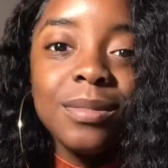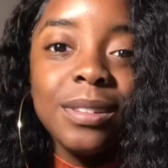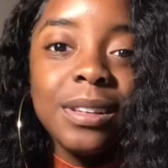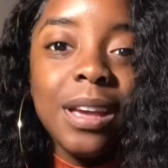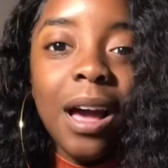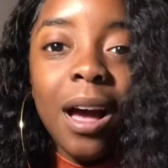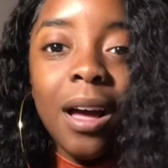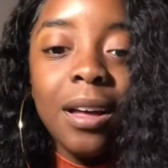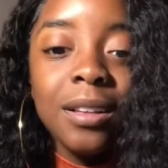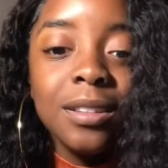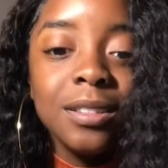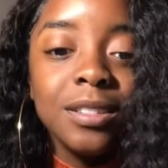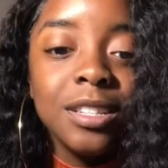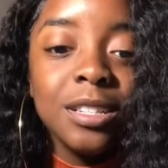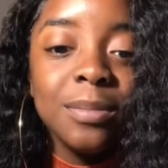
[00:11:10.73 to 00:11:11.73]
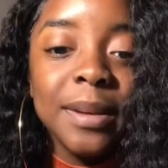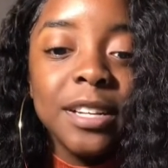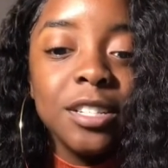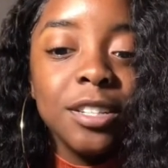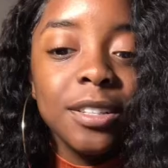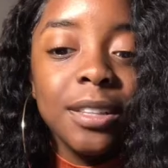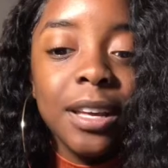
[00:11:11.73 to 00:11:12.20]
Yeah, just
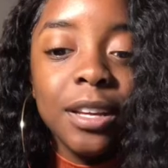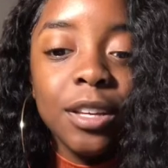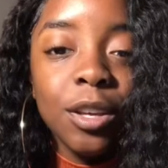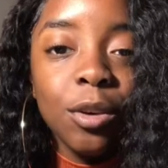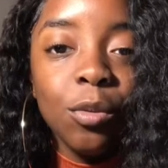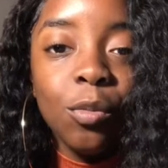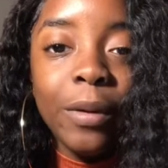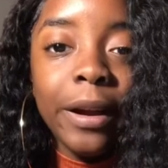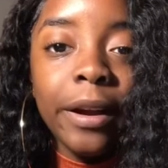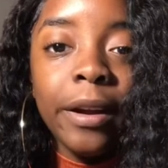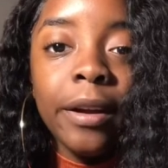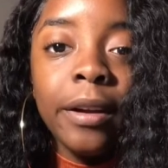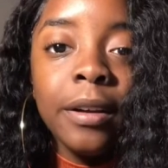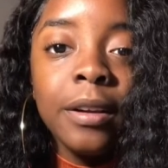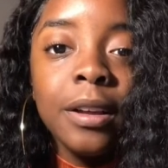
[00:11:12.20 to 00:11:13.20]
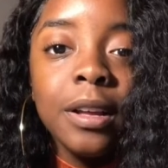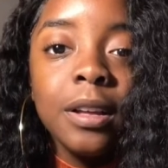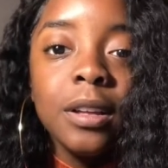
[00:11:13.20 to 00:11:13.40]
make sure that you wear,